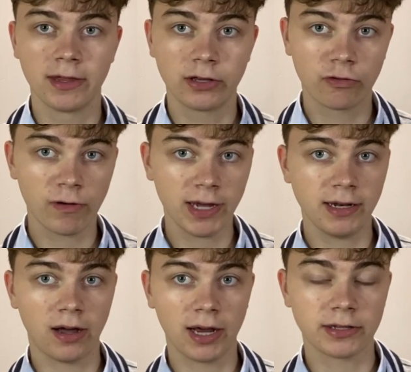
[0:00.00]
The grade
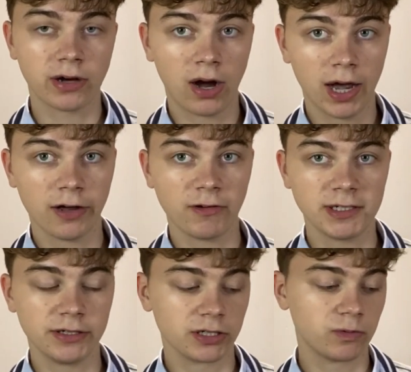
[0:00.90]
9, the higher grade
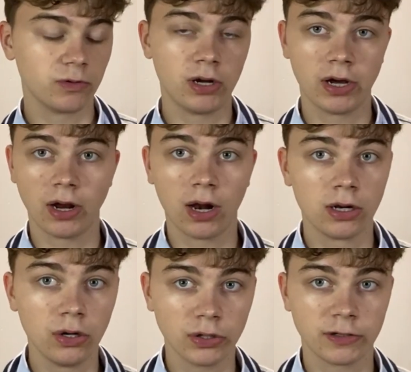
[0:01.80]
students will learn a
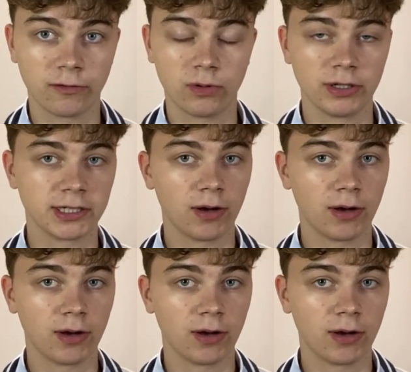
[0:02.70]
lot of quotes.